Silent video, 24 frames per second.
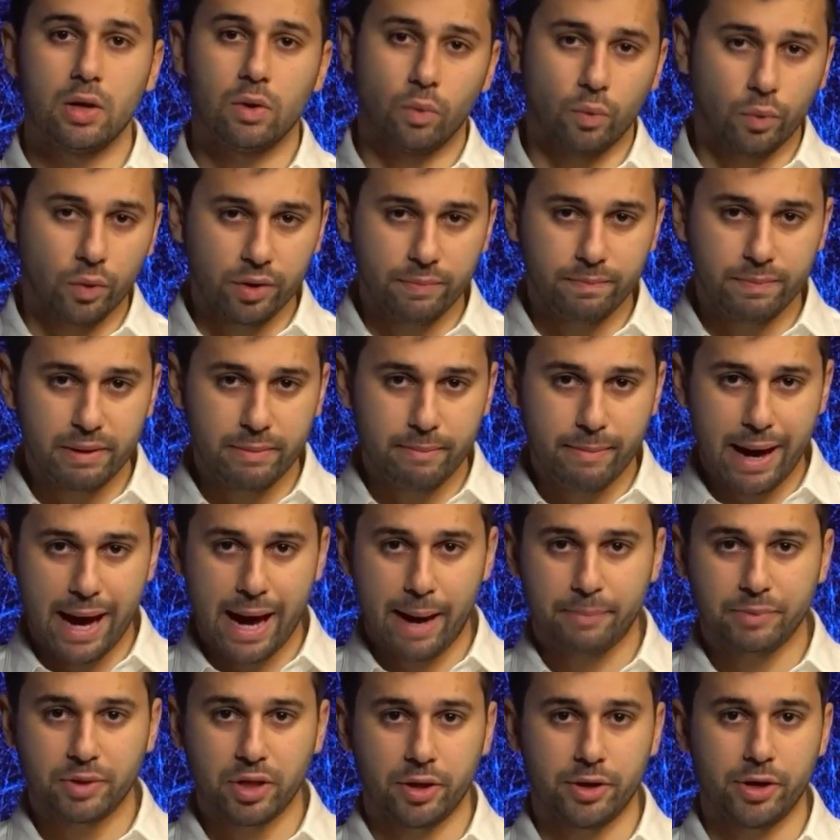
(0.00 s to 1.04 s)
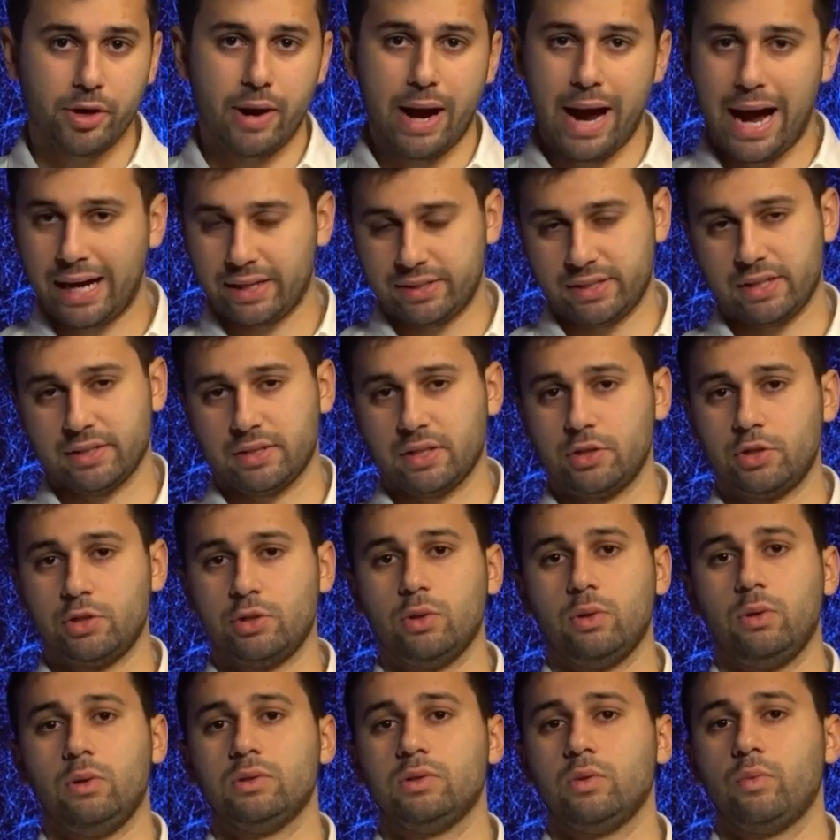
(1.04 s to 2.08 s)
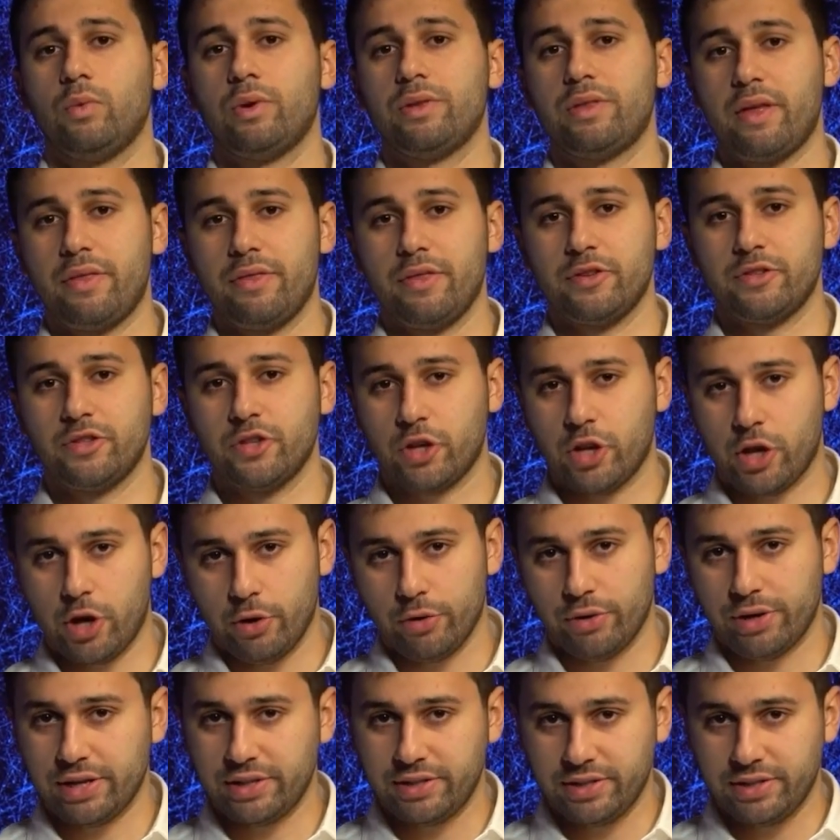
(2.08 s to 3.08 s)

would be mapped under access controls within the security